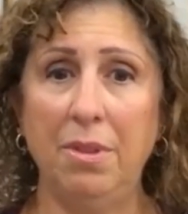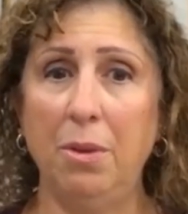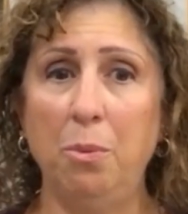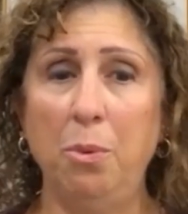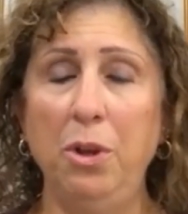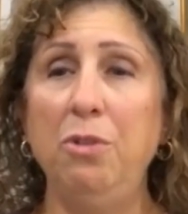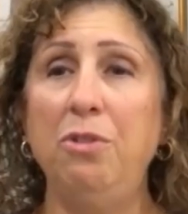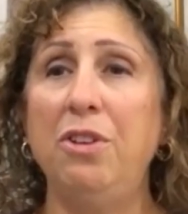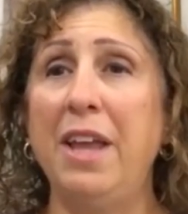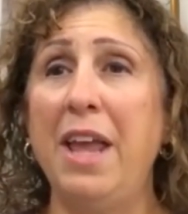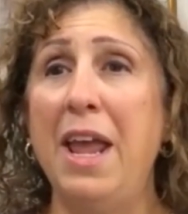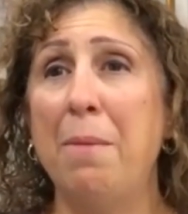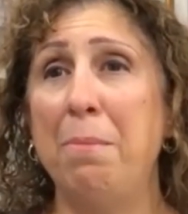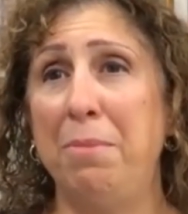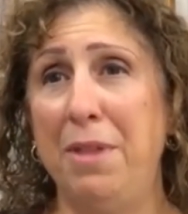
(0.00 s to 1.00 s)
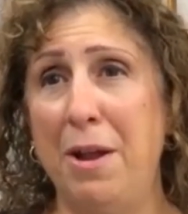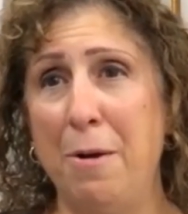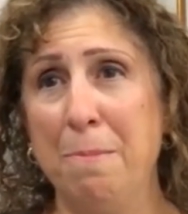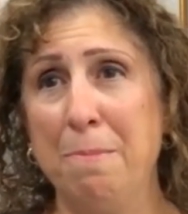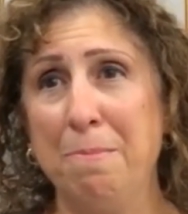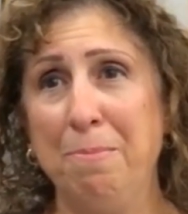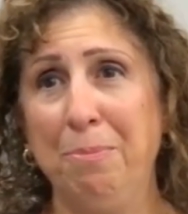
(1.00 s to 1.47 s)
We used to camp there,
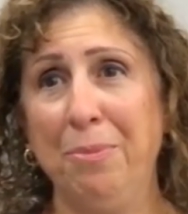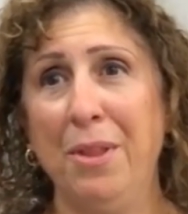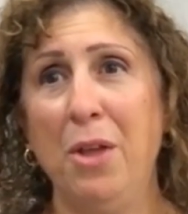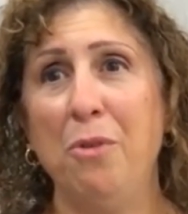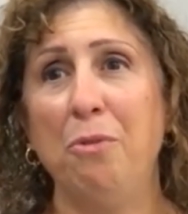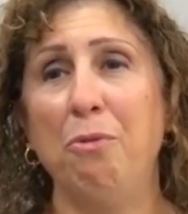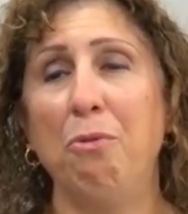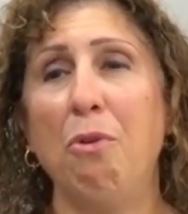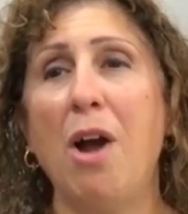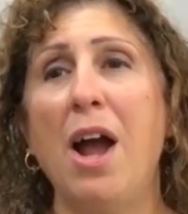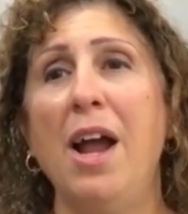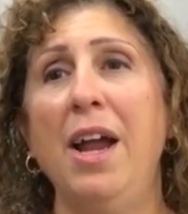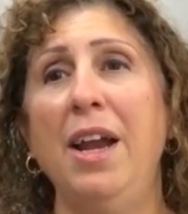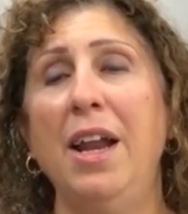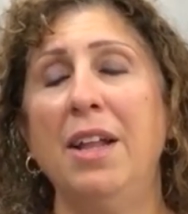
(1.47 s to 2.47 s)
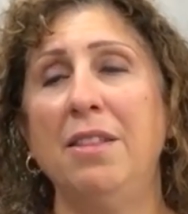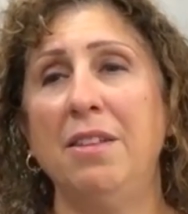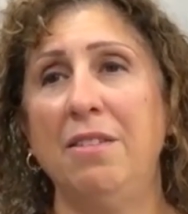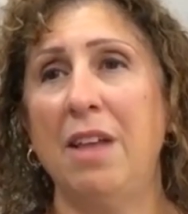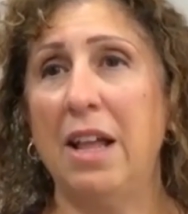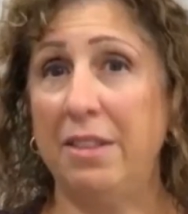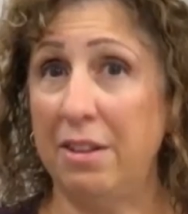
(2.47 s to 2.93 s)
right at
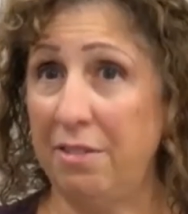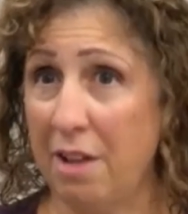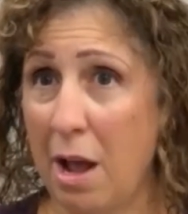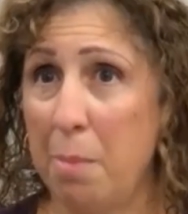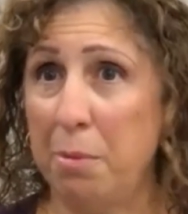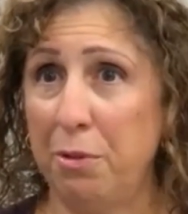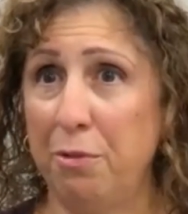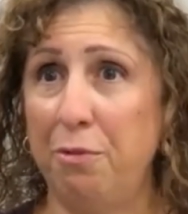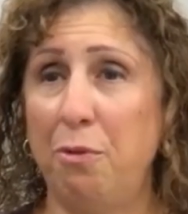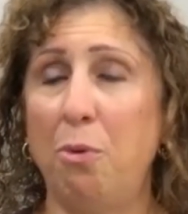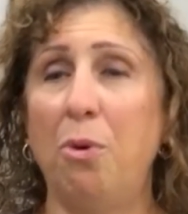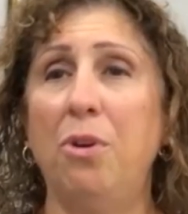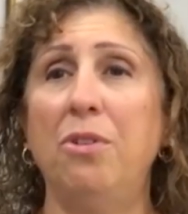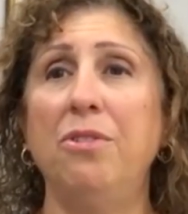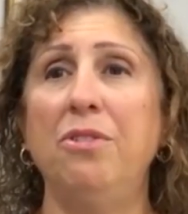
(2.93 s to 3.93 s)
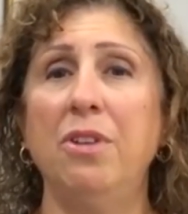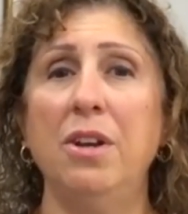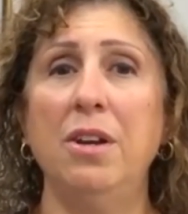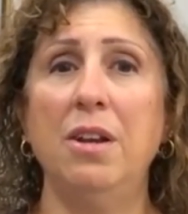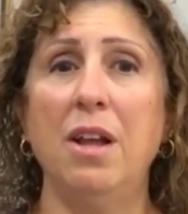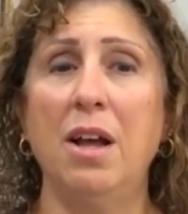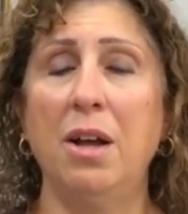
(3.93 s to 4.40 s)
the top of the falls,
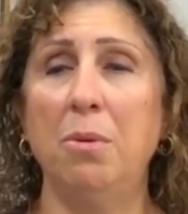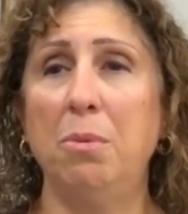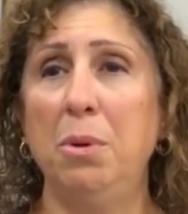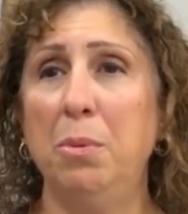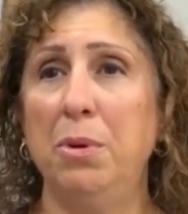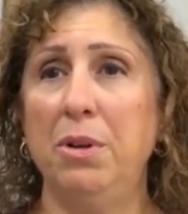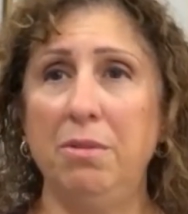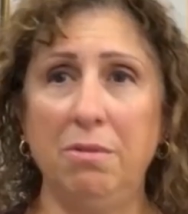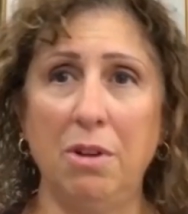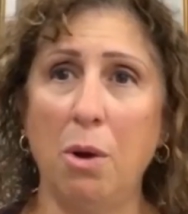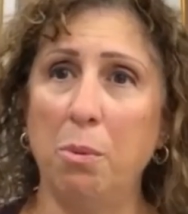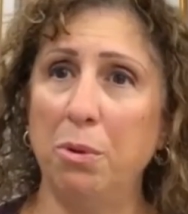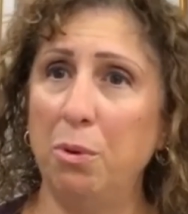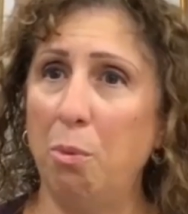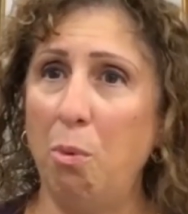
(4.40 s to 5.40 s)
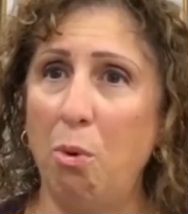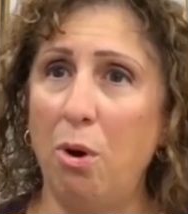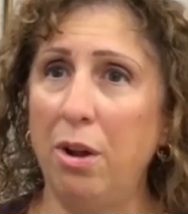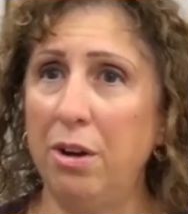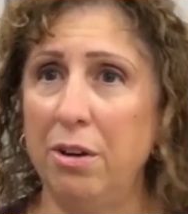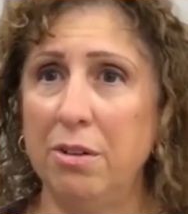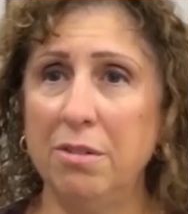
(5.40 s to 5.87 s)
and we would go in the
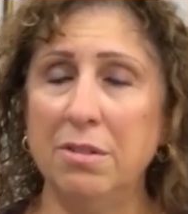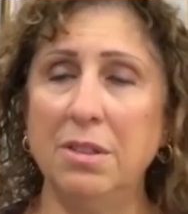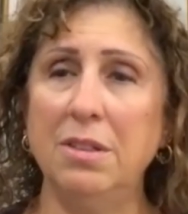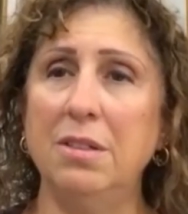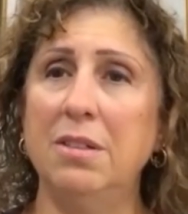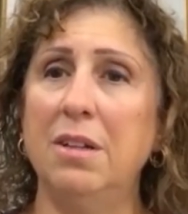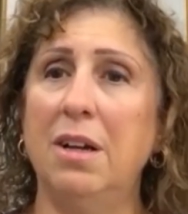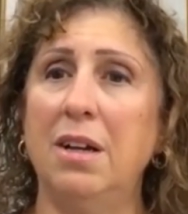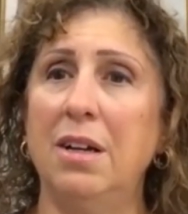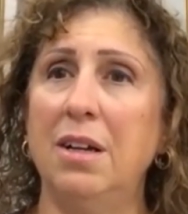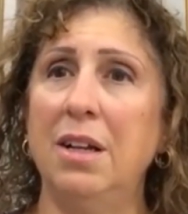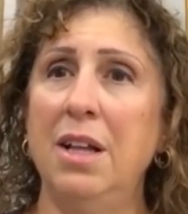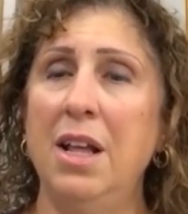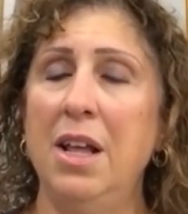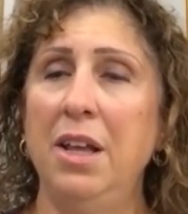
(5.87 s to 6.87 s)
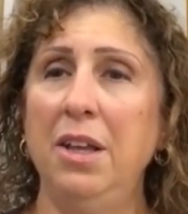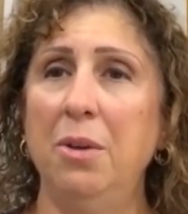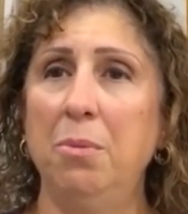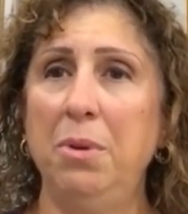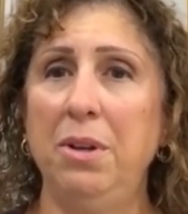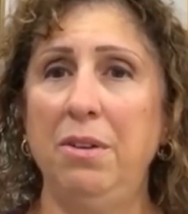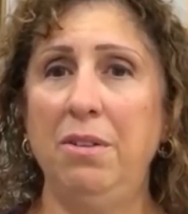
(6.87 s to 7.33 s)
water,
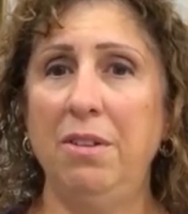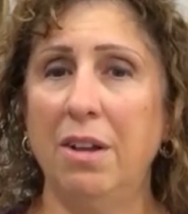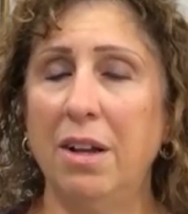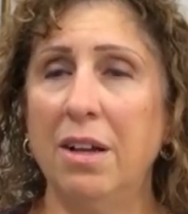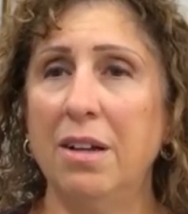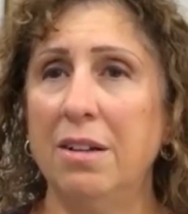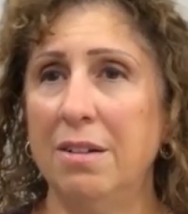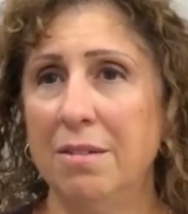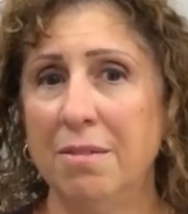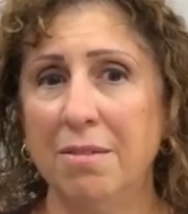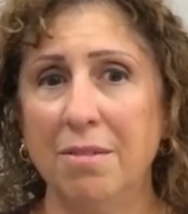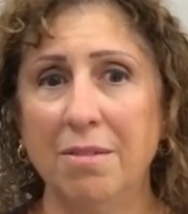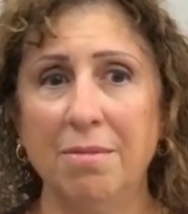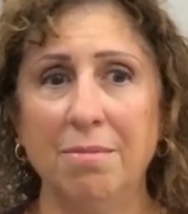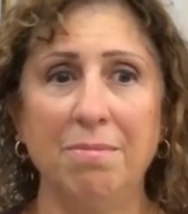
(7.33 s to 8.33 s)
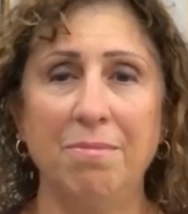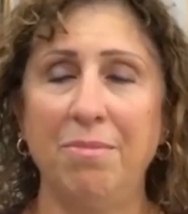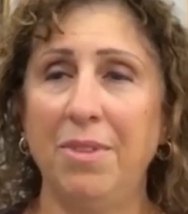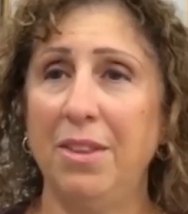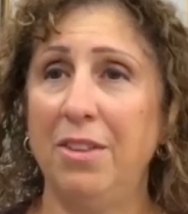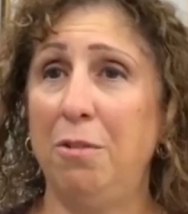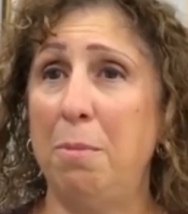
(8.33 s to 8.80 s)
and we'd
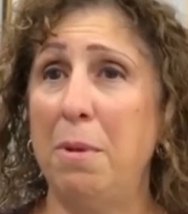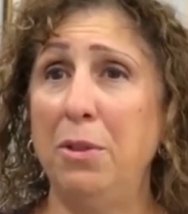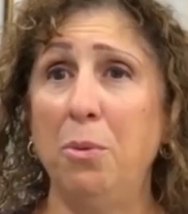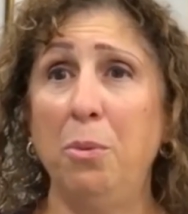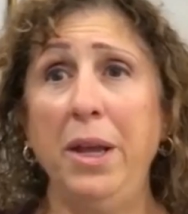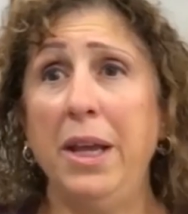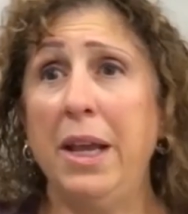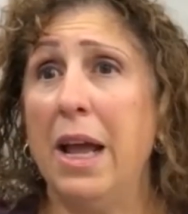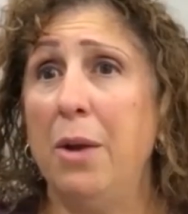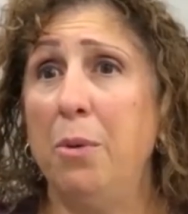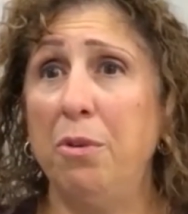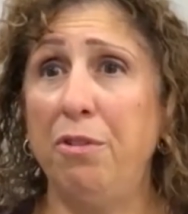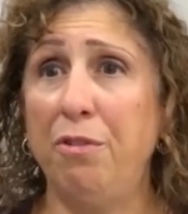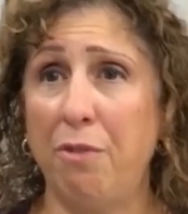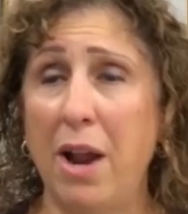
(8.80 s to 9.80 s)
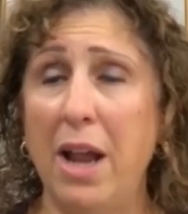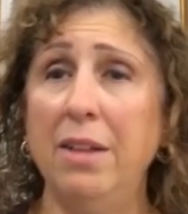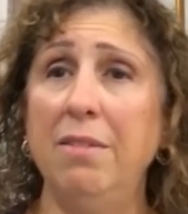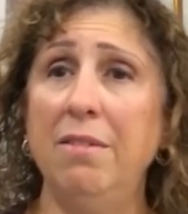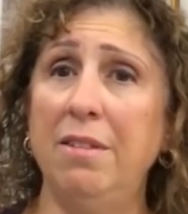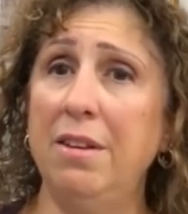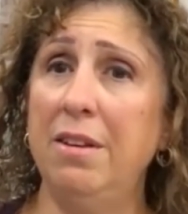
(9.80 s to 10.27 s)
spend the weekend with
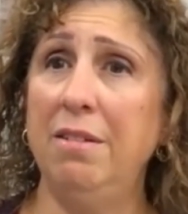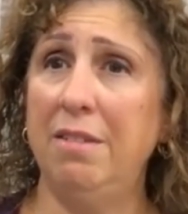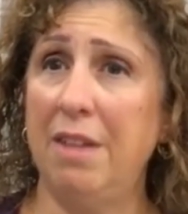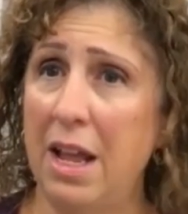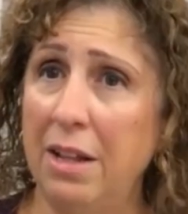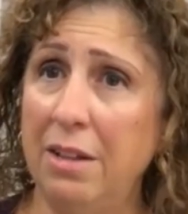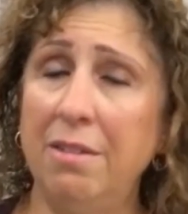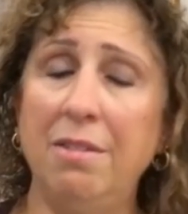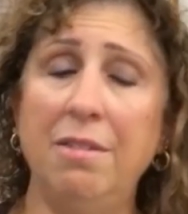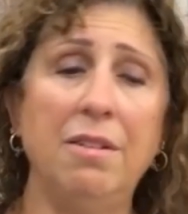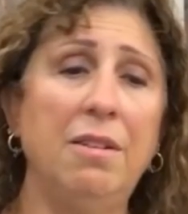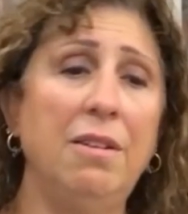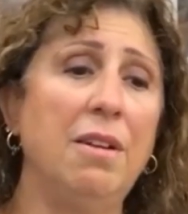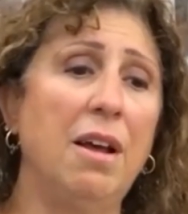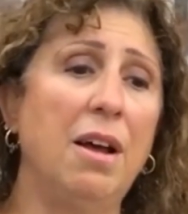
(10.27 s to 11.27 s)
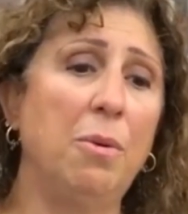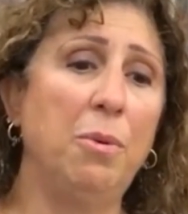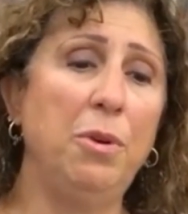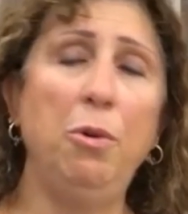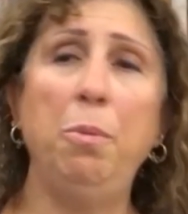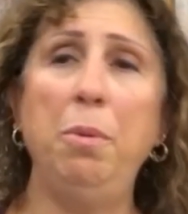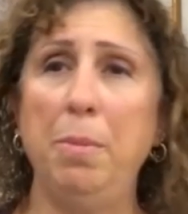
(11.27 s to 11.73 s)
friends in tents, and
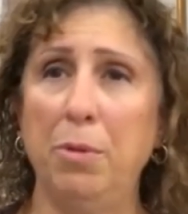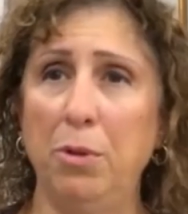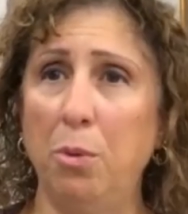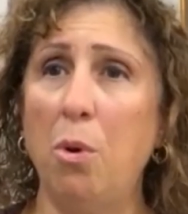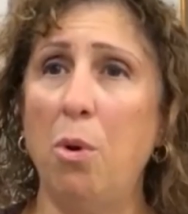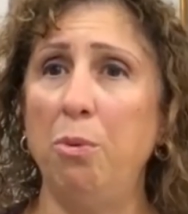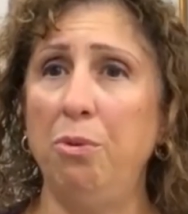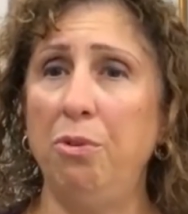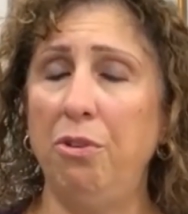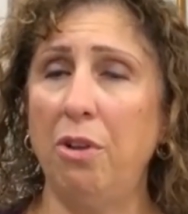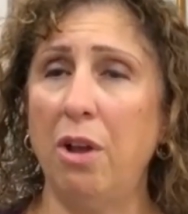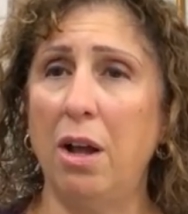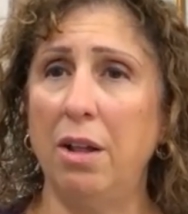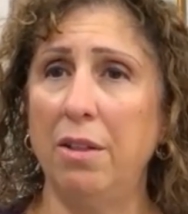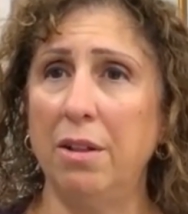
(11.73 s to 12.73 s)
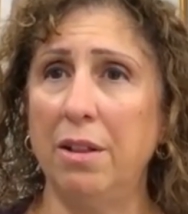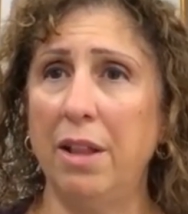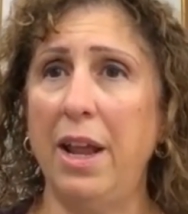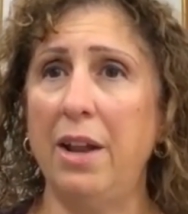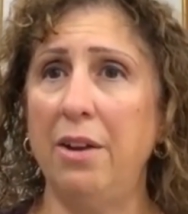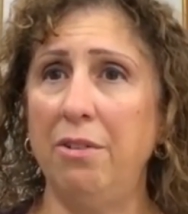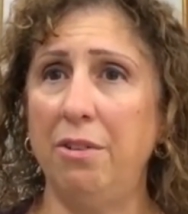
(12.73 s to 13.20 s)
we knew people who owned the
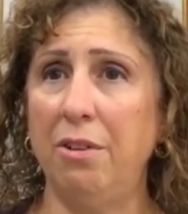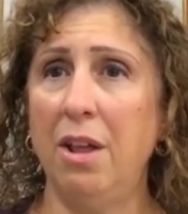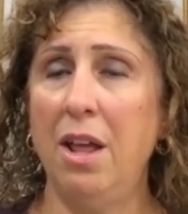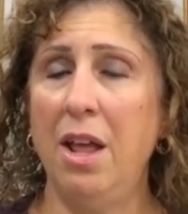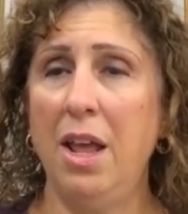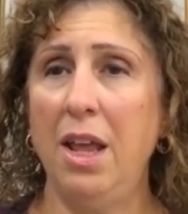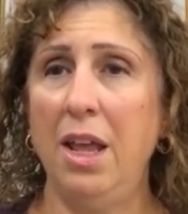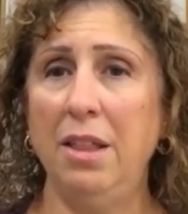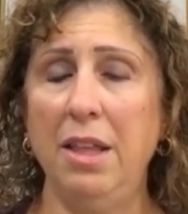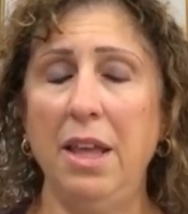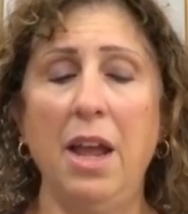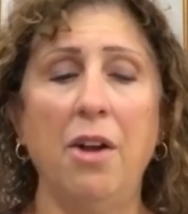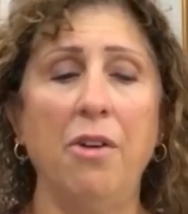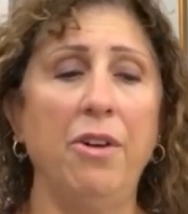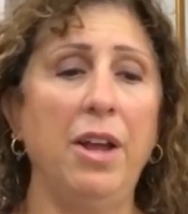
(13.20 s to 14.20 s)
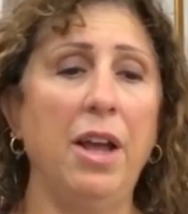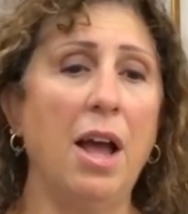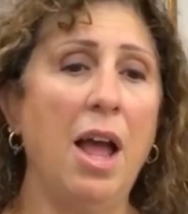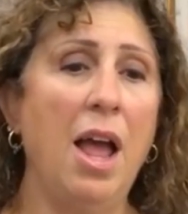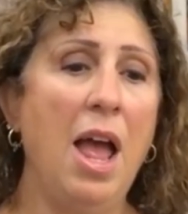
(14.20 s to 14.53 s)
land in the area.